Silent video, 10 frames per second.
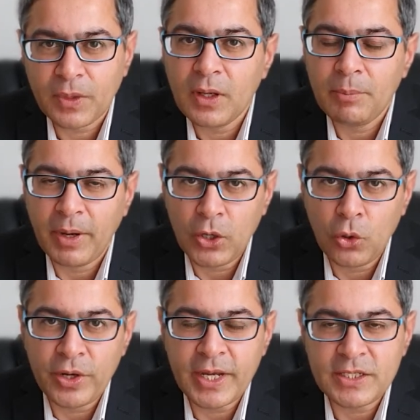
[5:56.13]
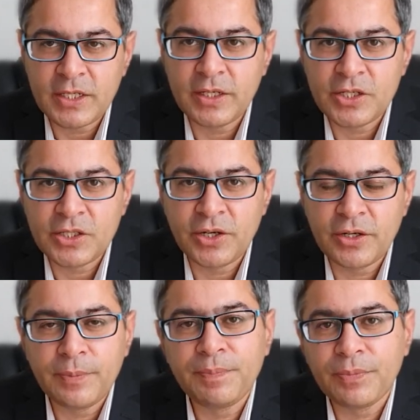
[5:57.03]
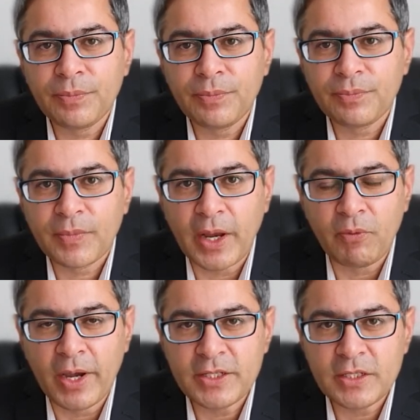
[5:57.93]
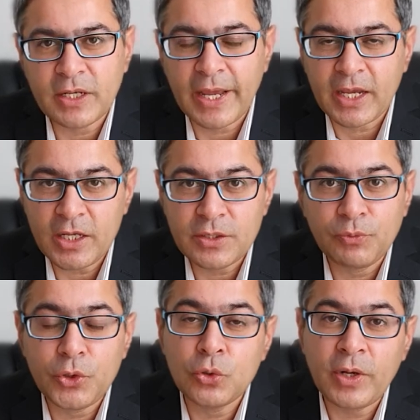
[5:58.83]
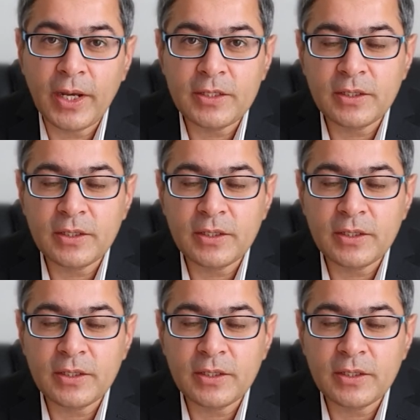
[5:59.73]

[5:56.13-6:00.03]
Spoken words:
by OISC registered advisors like us. We do that.